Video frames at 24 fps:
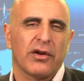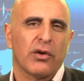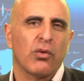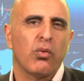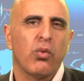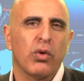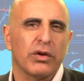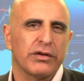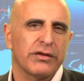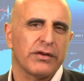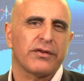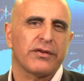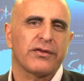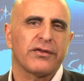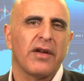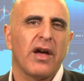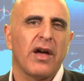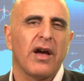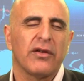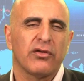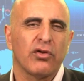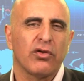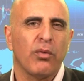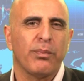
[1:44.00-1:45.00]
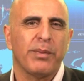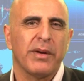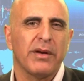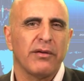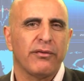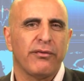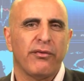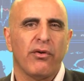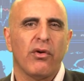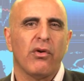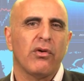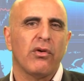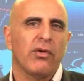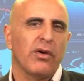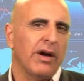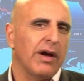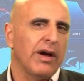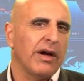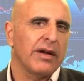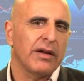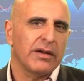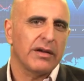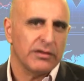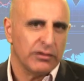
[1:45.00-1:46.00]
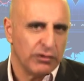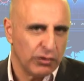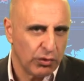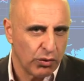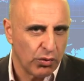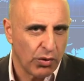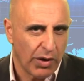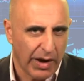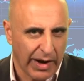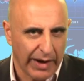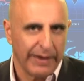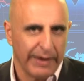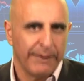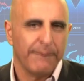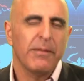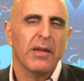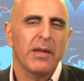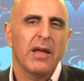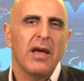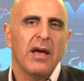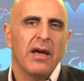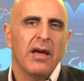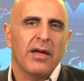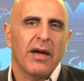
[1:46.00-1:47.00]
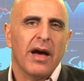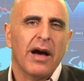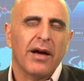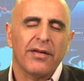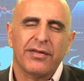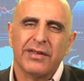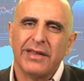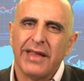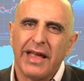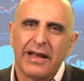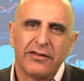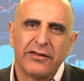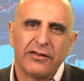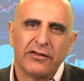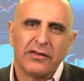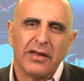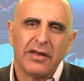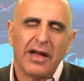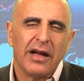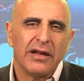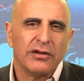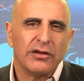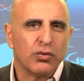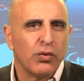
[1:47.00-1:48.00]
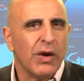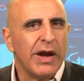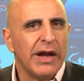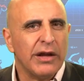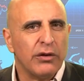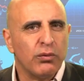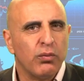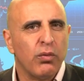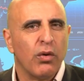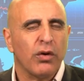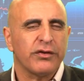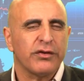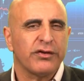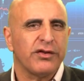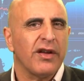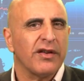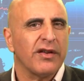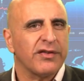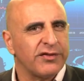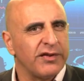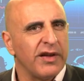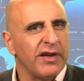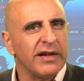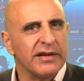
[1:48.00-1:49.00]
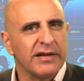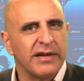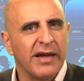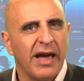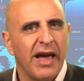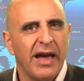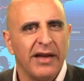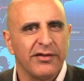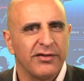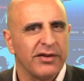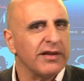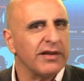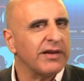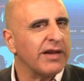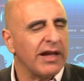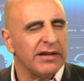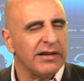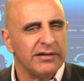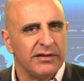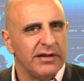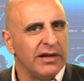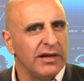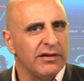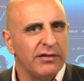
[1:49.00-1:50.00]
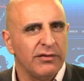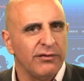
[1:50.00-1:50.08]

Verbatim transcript: a quarter size, hoping for a new high. Uh, the next uh, trade was uh, CNK. CNK did